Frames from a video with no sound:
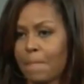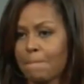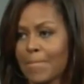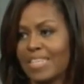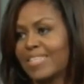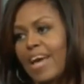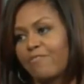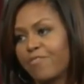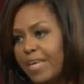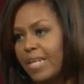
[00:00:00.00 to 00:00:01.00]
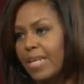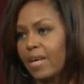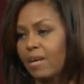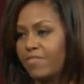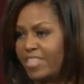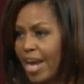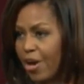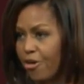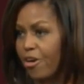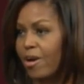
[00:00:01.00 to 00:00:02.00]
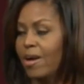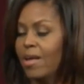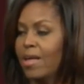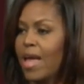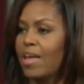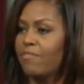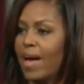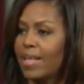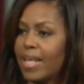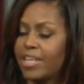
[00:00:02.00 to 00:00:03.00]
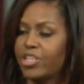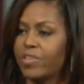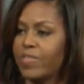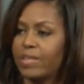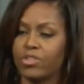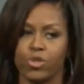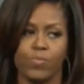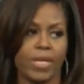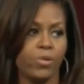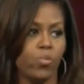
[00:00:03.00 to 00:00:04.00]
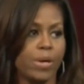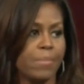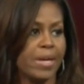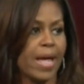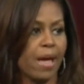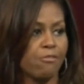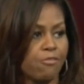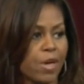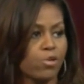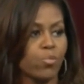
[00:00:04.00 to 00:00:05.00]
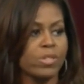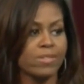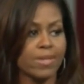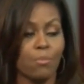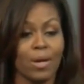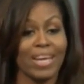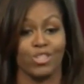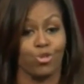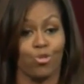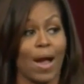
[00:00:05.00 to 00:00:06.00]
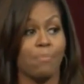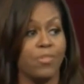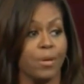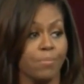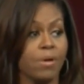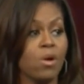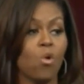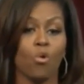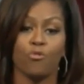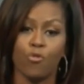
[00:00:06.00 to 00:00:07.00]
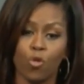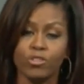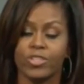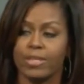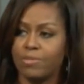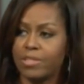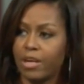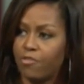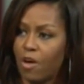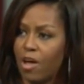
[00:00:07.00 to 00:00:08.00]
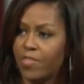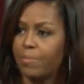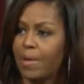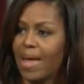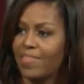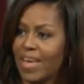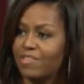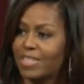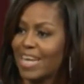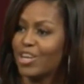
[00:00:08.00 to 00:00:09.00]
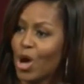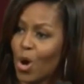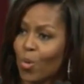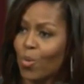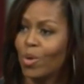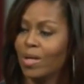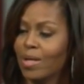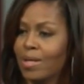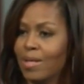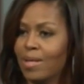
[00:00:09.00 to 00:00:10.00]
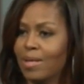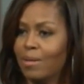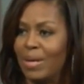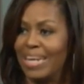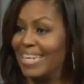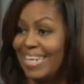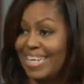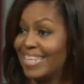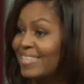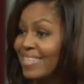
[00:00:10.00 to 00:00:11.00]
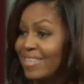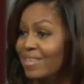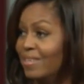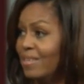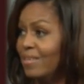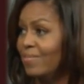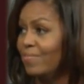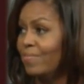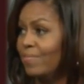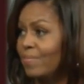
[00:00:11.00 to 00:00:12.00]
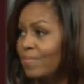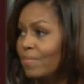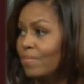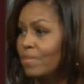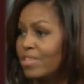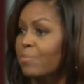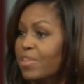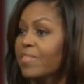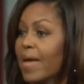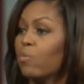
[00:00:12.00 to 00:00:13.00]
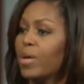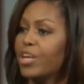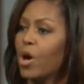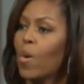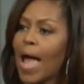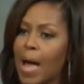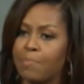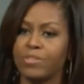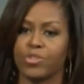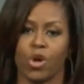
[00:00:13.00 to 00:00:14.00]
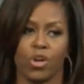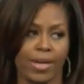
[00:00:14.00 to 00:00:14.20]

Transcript: It's that feeling of terror and violation that too many women have felt when someone has grabbed them or forced himself on them and they've said no, but he didn't listen. Something that we know happens on